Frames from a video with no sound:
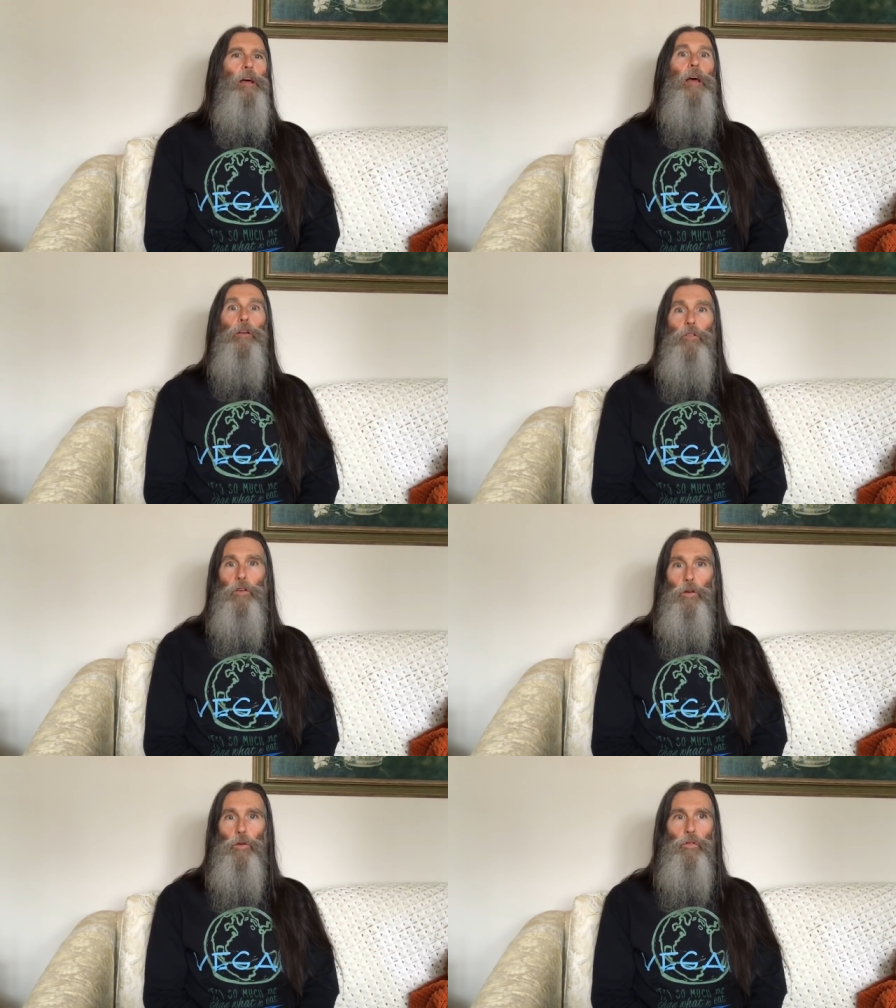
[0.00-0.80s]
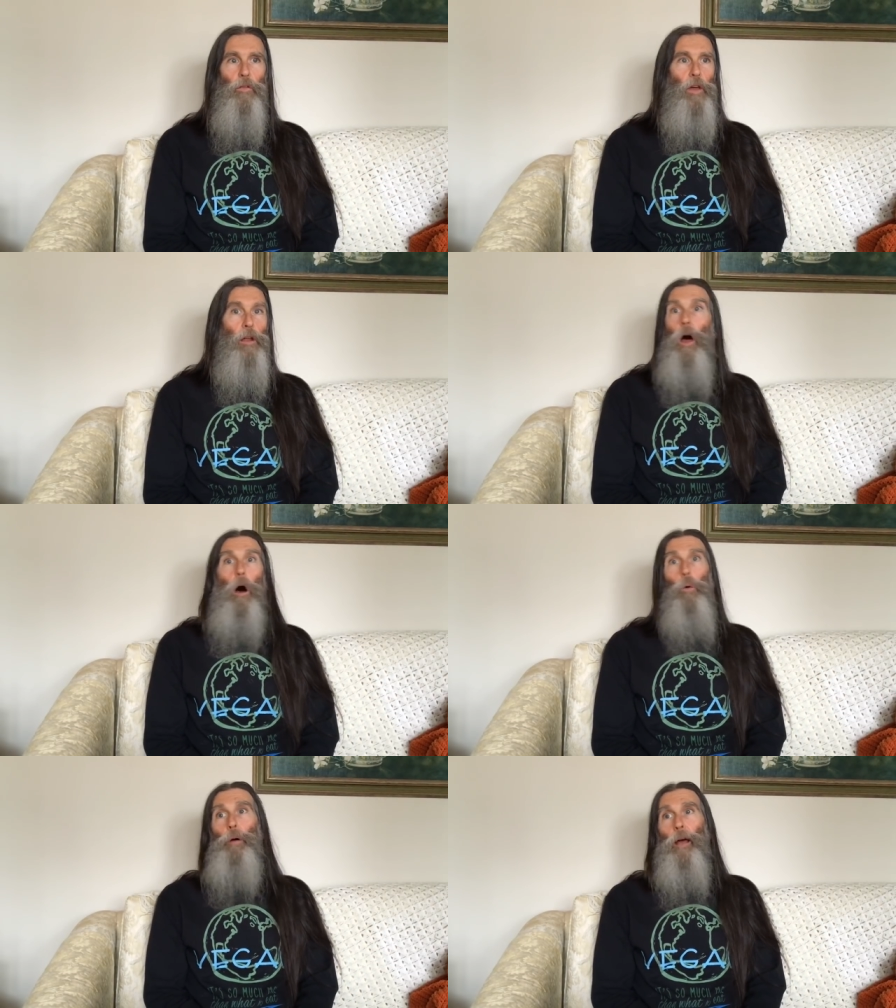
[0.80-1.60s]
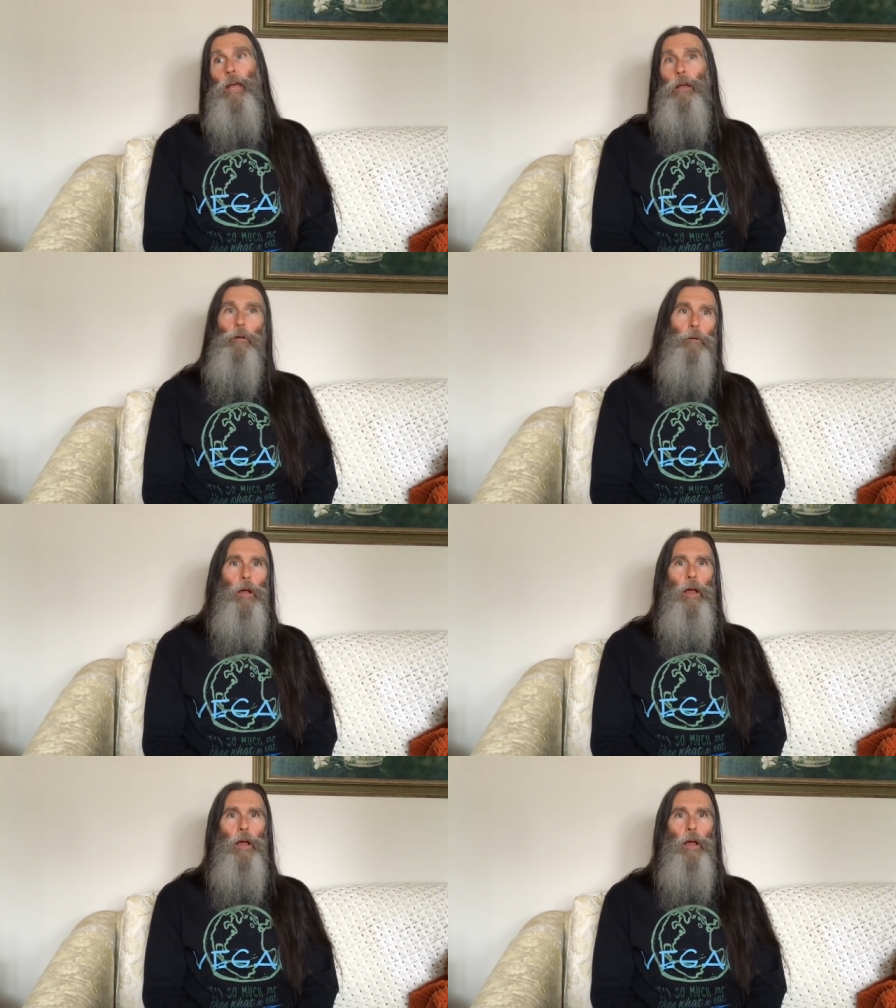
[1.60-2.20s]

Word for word: excuse and then oh but i can't do it